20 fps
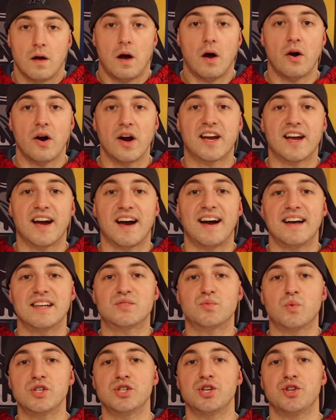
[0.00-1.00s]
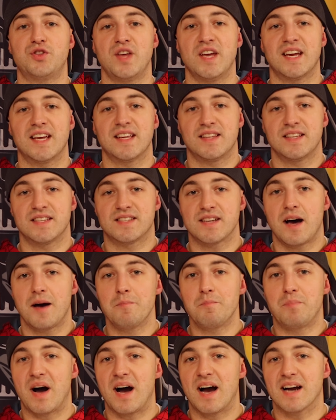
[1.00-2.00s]
Alright guys, what'd you think of this
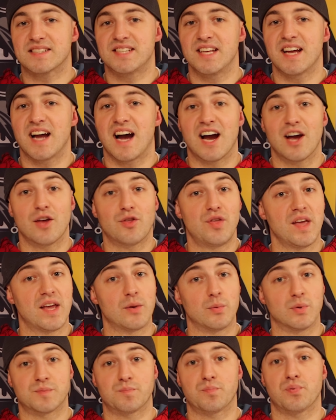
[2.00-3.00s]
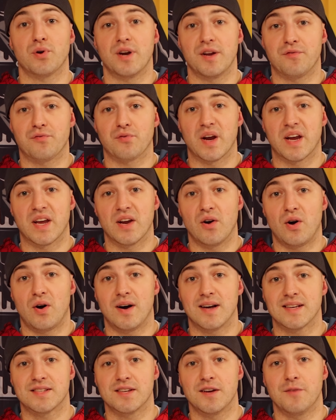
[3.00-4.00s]
unboxing? I think it was pretty freaking
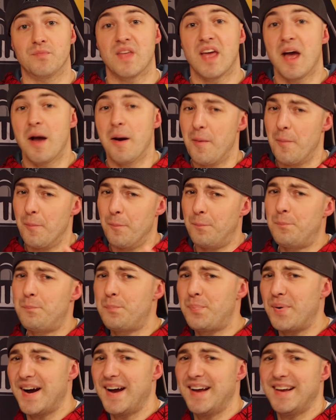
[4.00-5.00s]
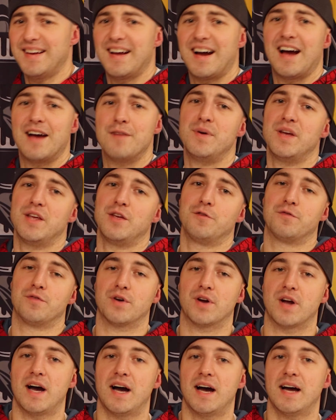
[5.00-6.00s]
awesome. But I bet you
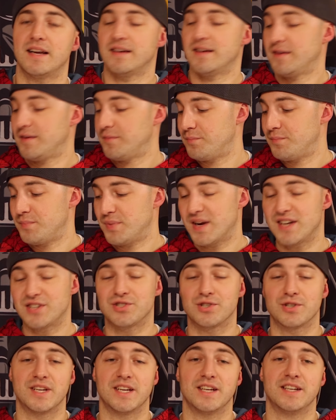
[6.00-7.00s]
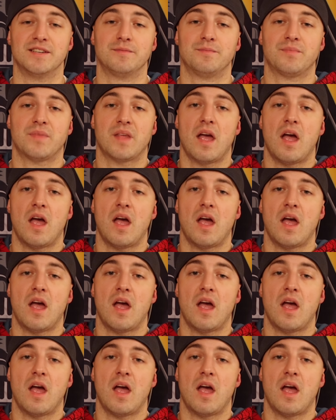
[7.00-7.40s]
forgot, but I sure didn't.